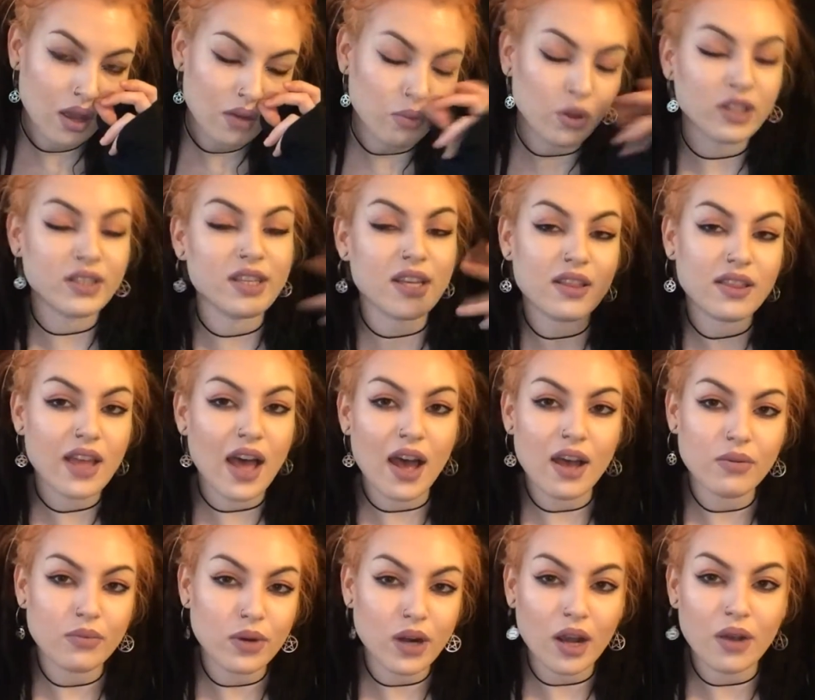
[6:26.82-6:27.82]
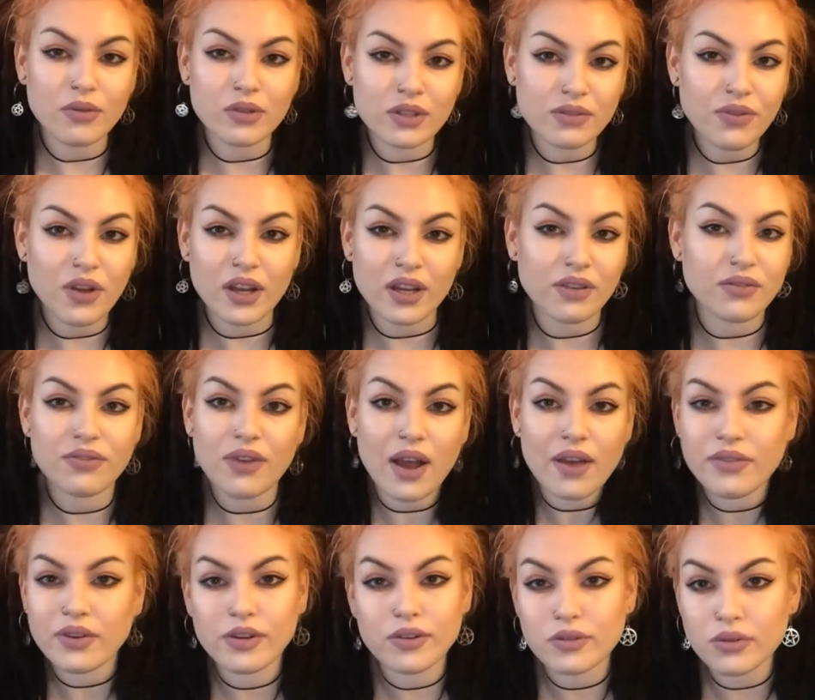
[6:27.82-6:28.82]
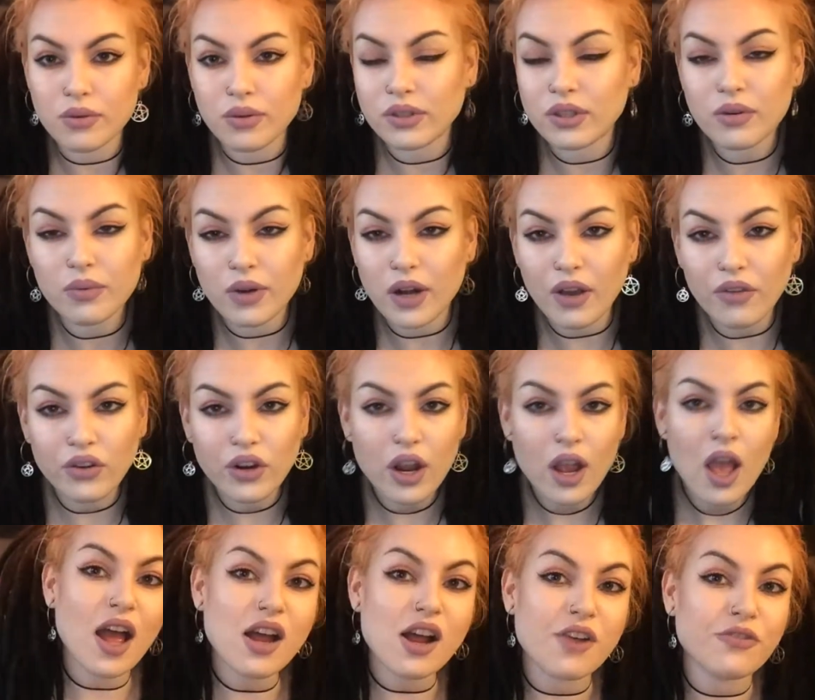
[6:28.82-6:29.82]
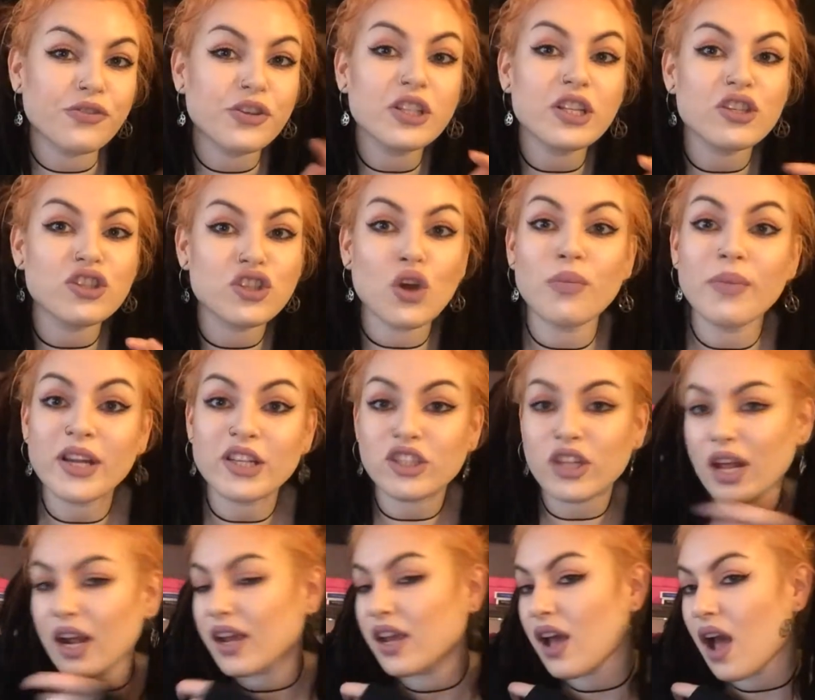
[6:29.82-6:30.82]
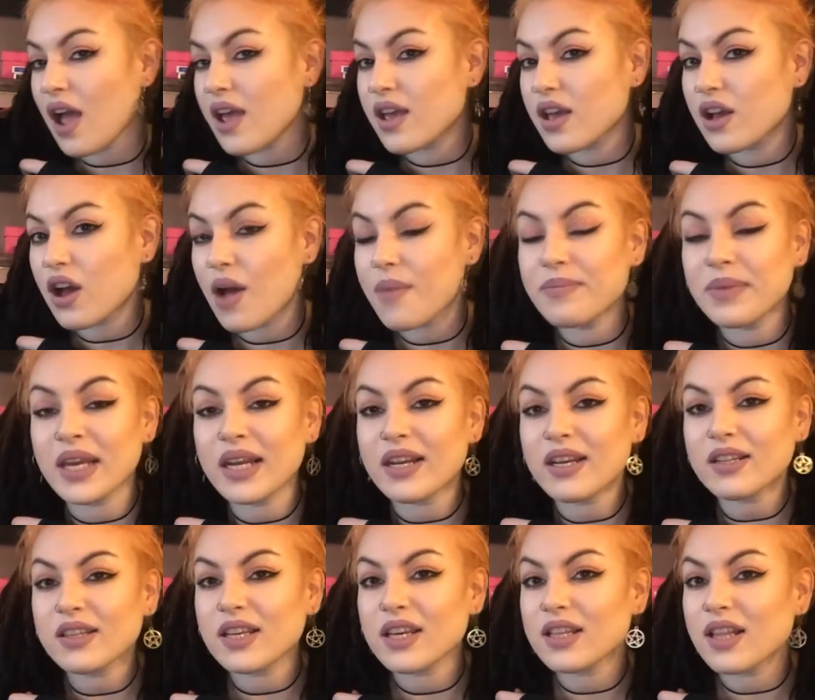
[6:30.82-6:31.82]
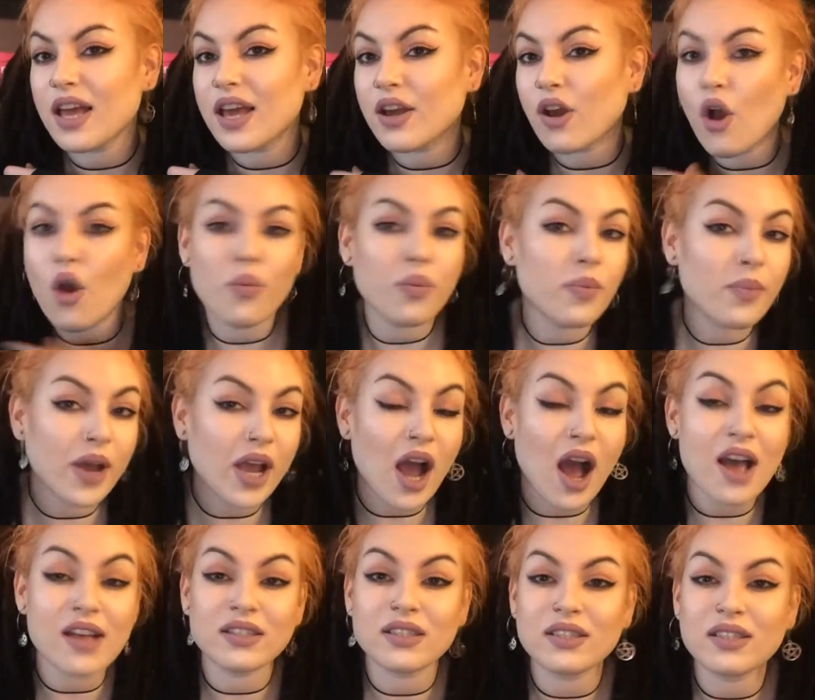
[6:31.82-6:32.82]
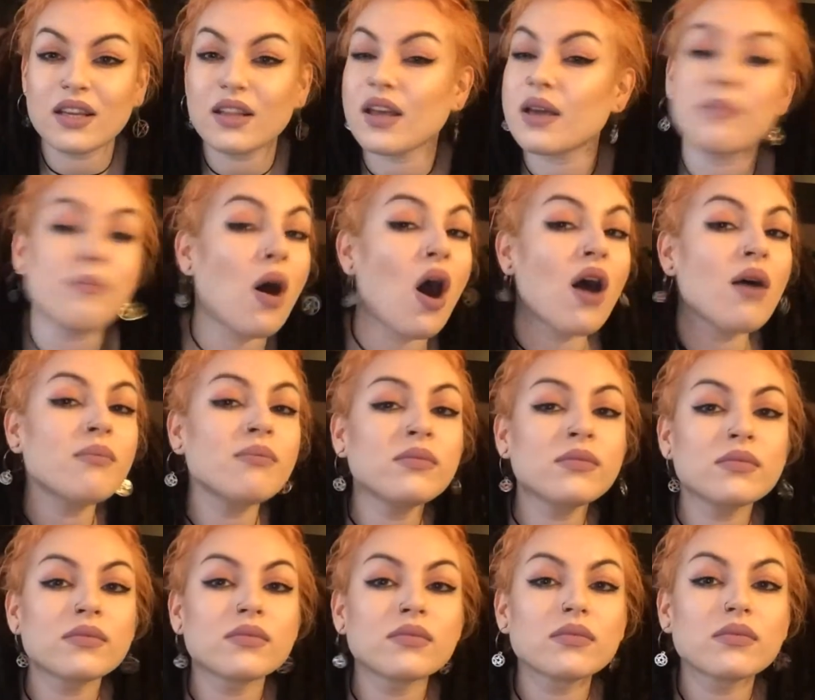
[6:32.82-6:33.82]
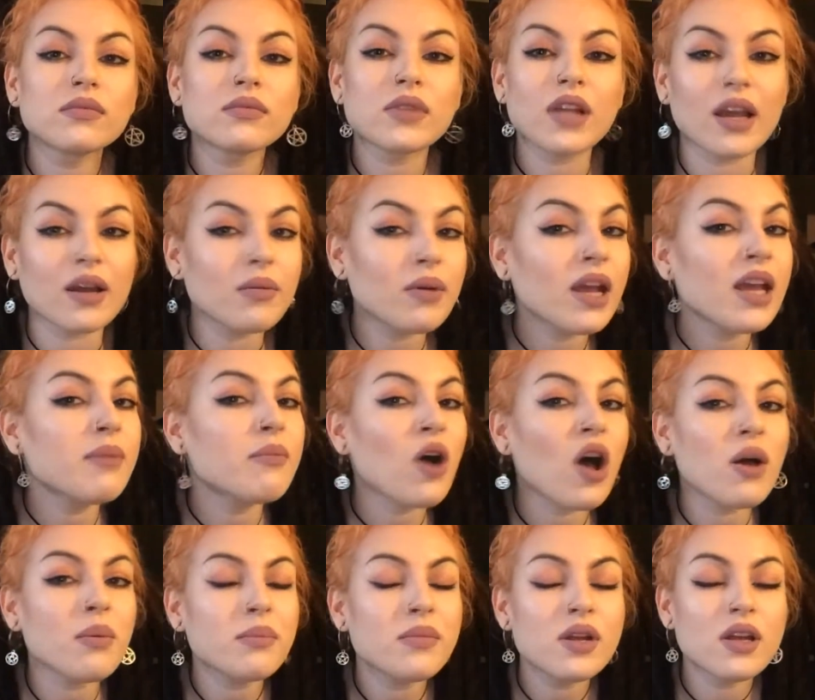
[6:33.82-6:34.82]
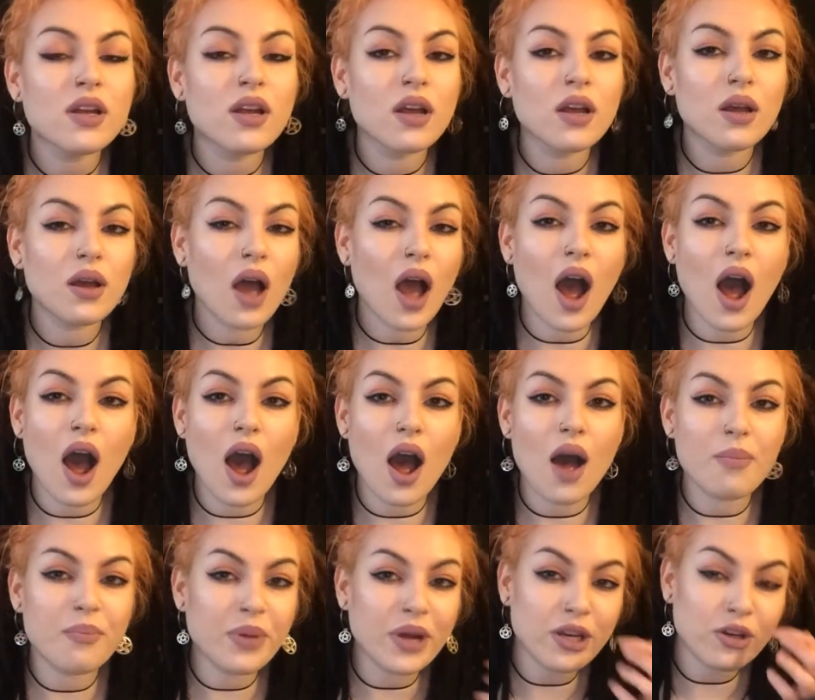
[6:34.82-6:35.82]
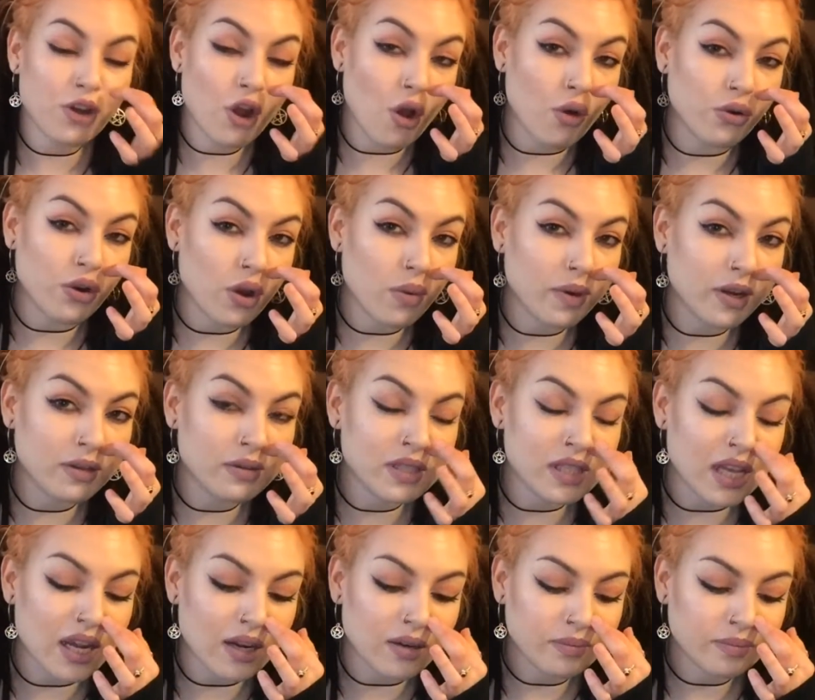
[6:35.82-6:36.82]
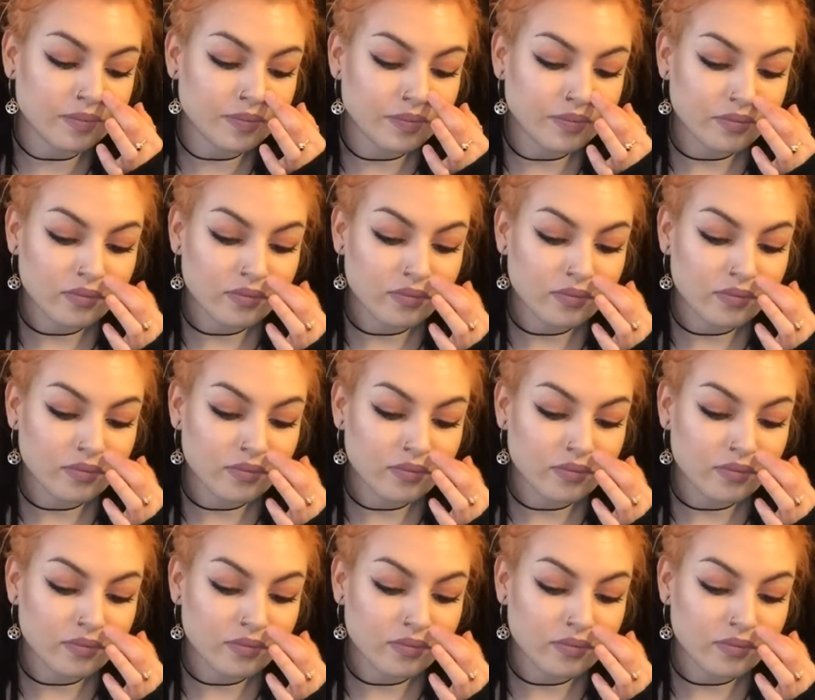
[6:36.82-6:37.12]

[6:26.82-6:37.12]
Well, did that when I was fucking 5 years old or whatever. I feel it so much that I immediately like open my eyes and say like, mom, like, hey mom. But no, nobody was there.